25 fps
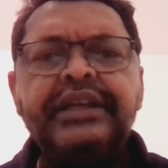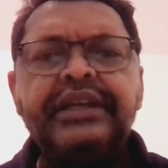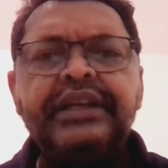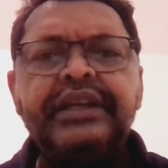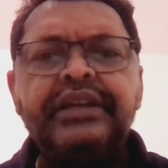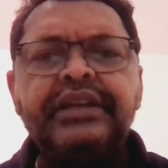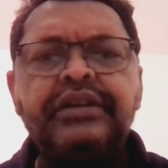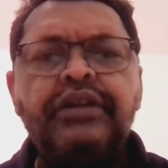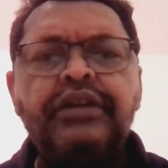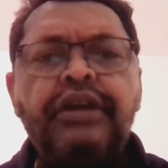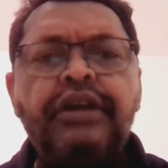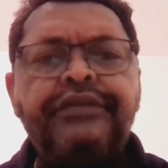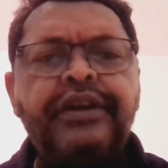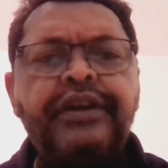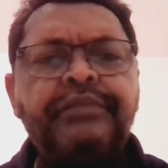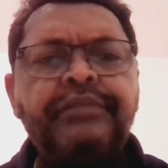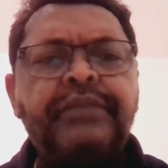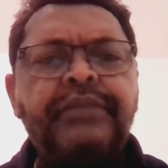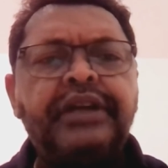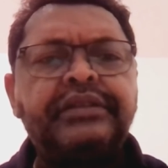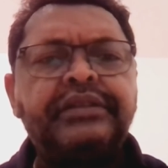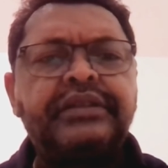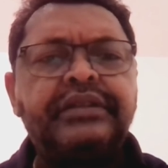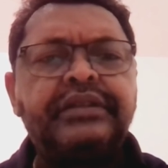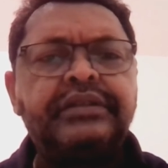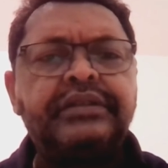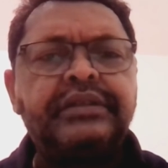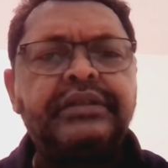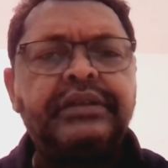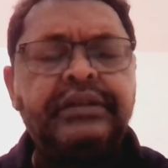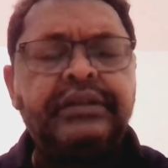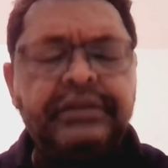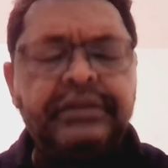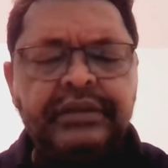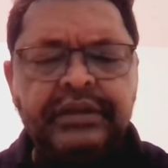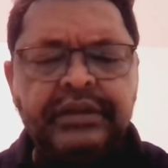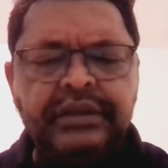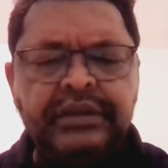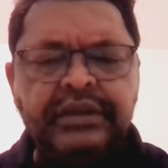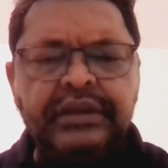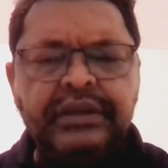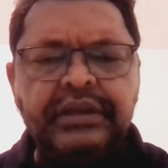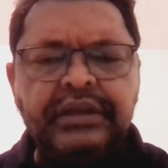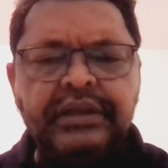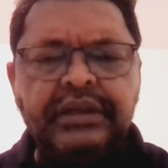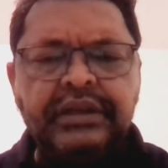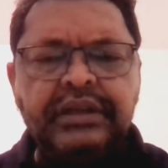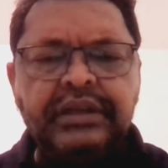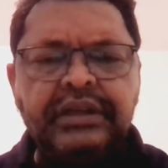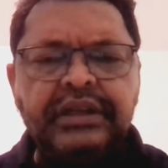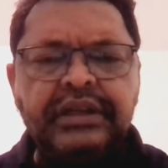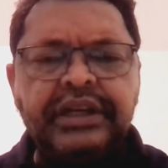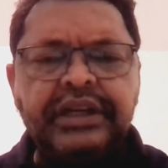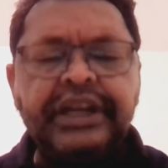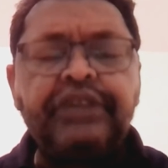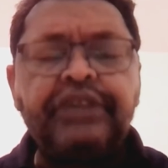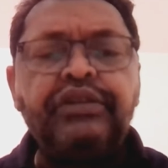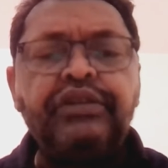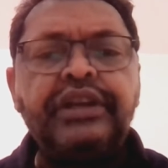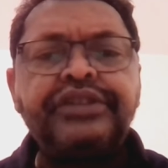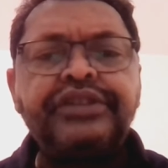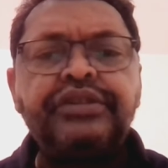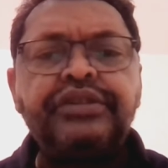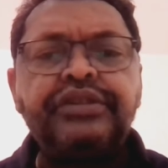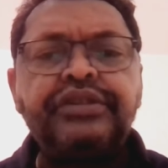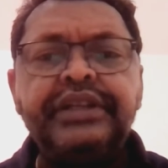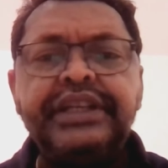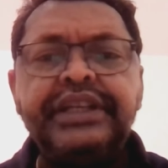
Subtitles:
Government regulation